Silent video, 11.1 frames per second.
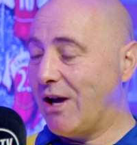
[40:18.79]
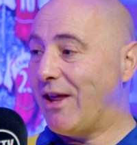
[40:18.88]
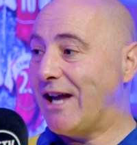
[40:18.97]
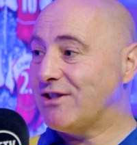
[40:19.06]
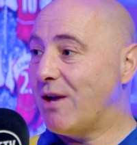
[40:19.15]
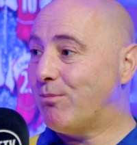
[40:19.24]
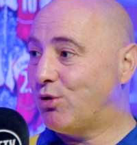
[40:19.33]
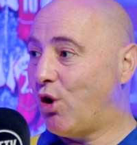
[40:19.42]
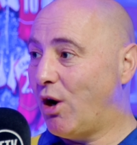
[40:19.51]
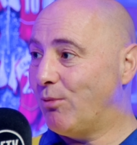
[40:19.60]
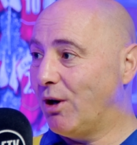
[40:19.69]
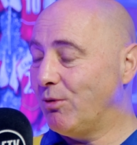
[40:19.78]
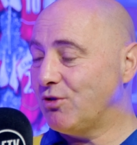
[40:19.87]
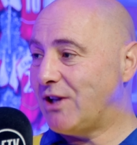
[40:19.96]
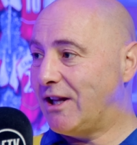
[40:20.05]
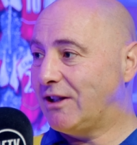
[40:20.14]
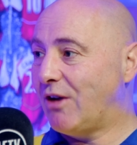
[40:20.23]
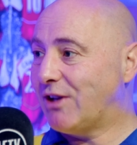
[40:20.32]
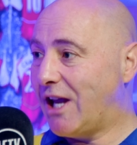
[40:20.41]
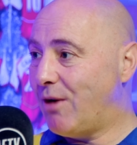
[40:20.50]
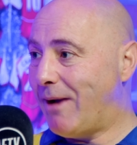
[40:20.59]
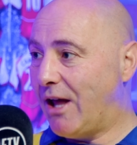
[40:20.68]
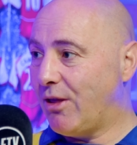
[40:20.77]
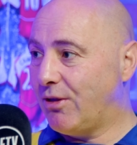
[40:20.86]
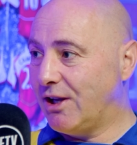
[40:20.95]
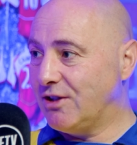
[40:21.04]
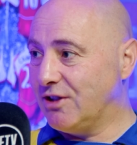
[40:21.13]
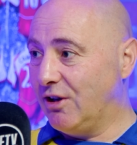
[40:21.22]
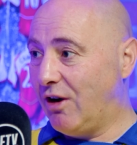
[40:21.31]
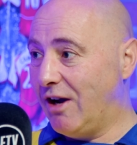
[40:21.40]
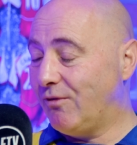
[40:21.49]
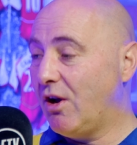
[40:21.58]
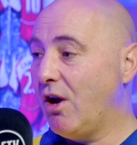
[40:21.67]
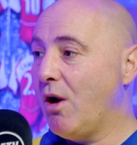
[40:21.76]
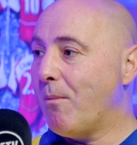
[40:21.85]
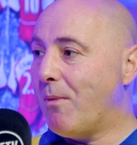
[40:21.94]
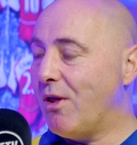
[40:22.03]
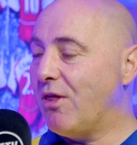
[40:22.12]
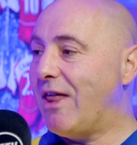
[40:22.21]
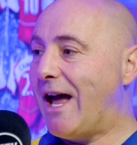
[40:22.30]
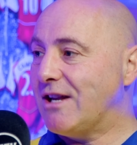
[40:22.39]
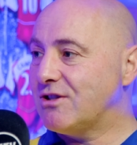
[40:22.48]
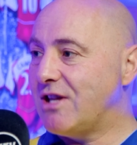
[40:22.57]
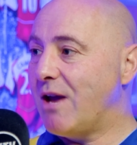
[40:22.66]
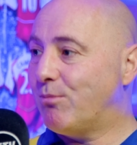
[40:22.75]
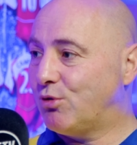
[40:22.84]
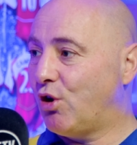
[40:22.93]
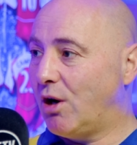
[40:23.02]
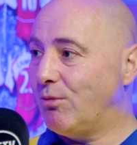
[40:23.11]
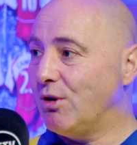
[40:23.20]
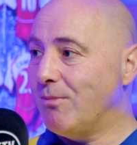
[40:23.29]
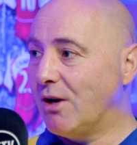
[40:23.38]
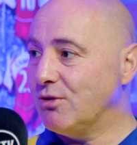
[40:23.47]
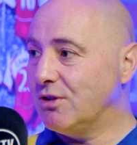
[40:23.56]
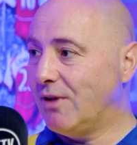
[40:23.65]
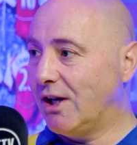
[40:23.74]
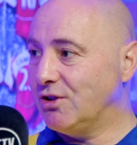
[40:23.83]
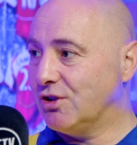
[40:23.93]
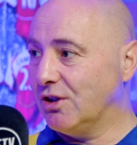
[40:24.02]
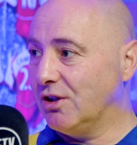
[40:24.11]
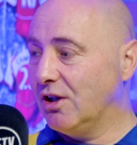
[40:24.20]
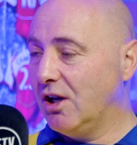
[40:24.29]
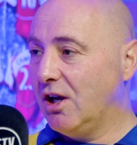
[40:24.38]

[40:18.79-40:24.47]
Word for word: That's their primary. I'm not saying they don't care about other things in life, but that's their primary motivation.